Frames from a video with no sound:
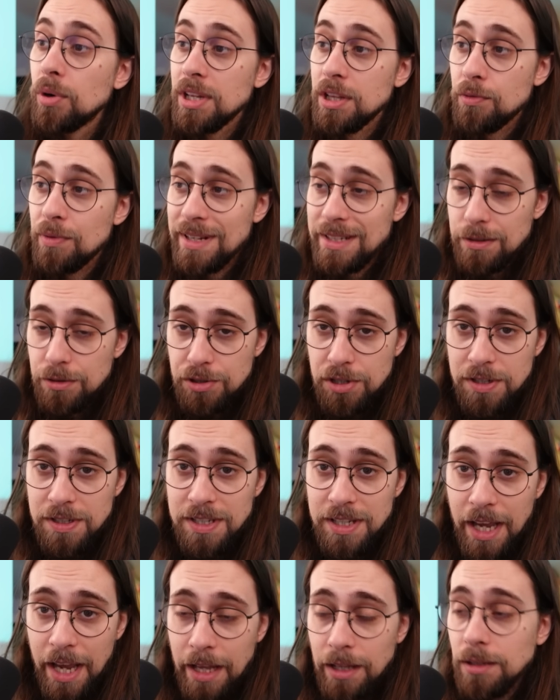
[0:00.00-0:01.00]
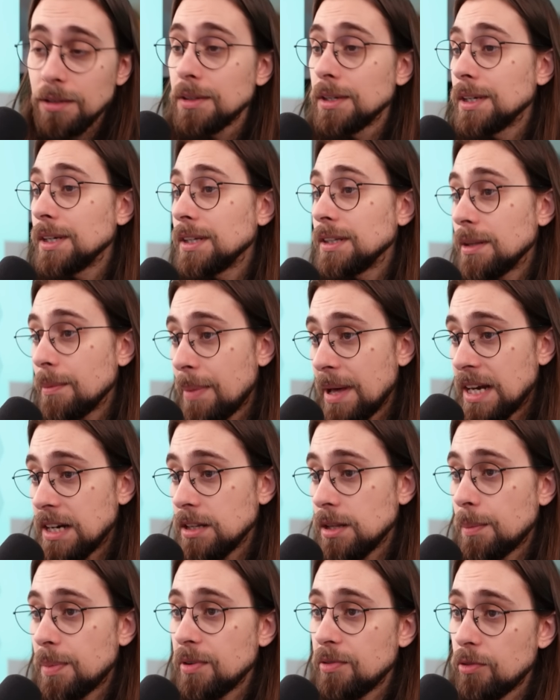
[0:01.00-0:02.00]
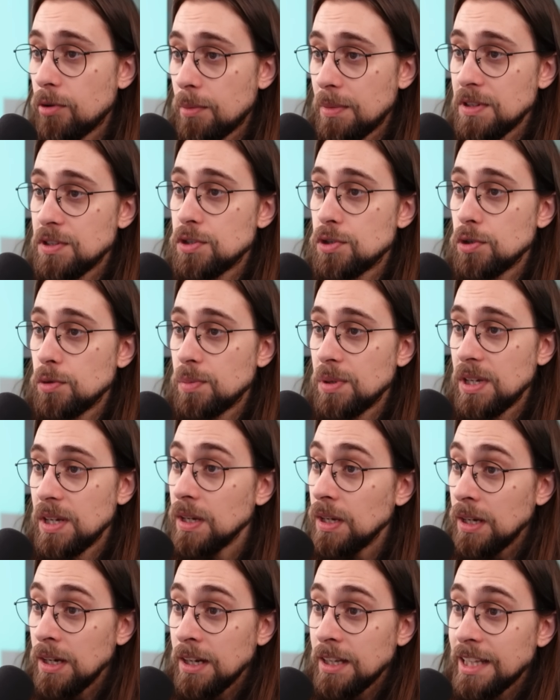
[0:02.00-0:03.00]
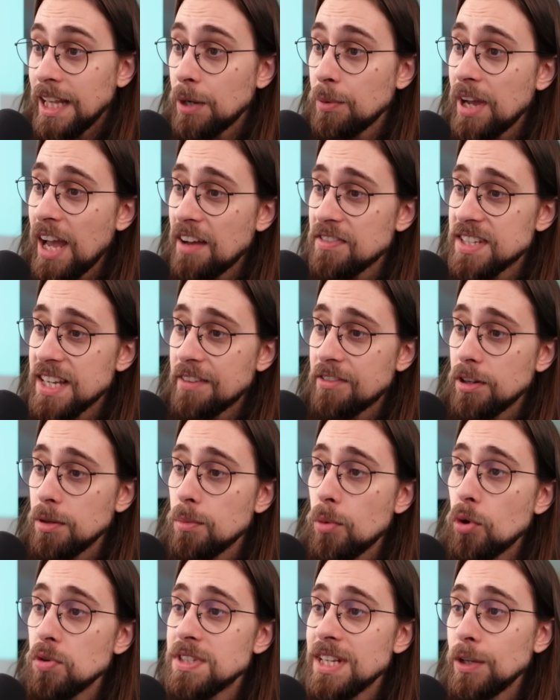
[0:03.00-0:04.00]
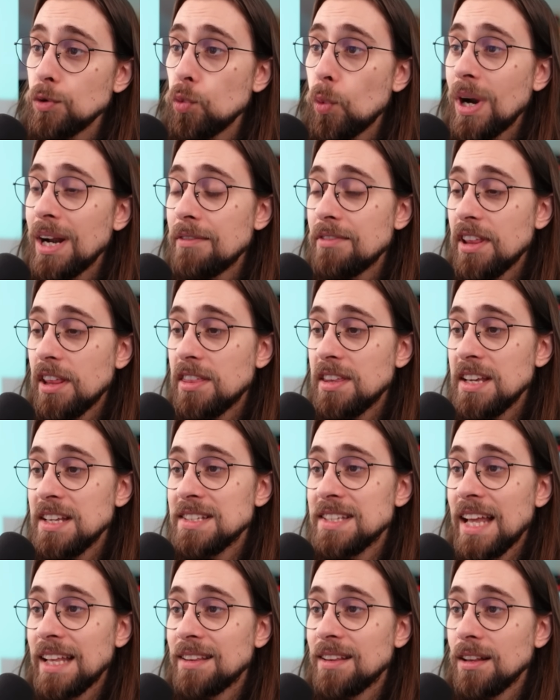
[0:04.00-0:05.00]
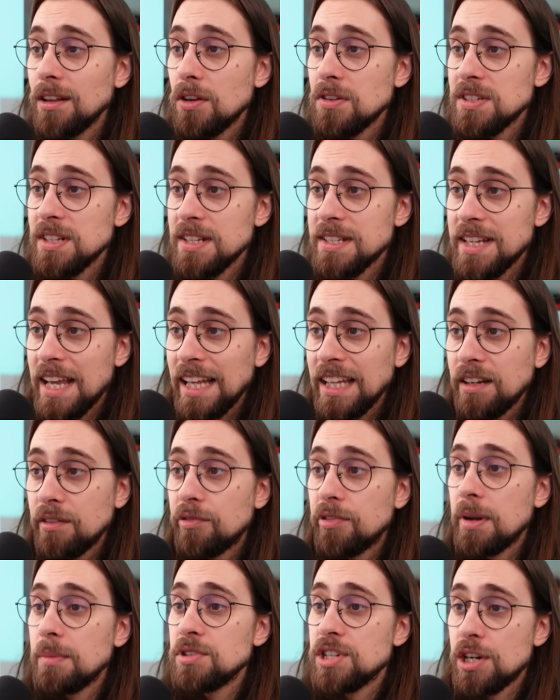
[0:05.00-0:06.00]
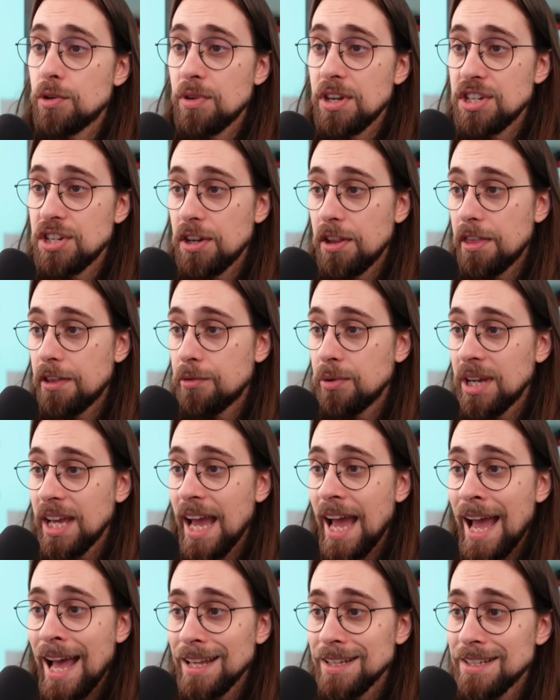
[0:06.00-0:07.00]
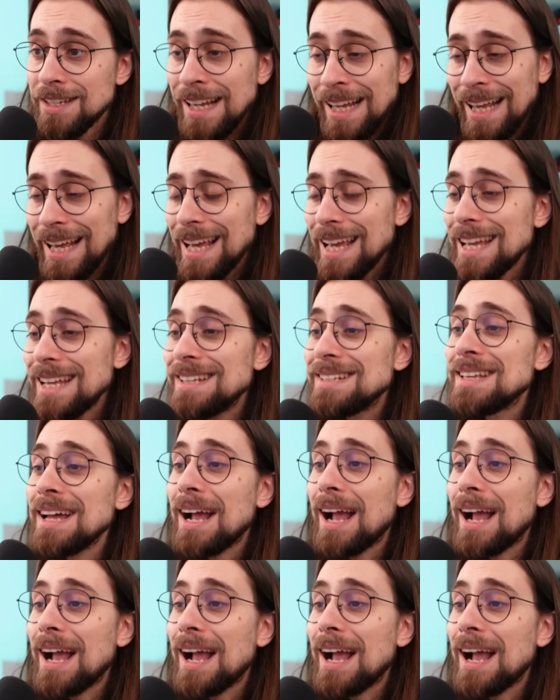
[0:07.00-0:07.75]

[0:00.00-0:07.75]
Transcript: the resolution scale, the better the performance should be. Then we have several modes, and one of the things that the lossless scaling frame generation 3 adds is the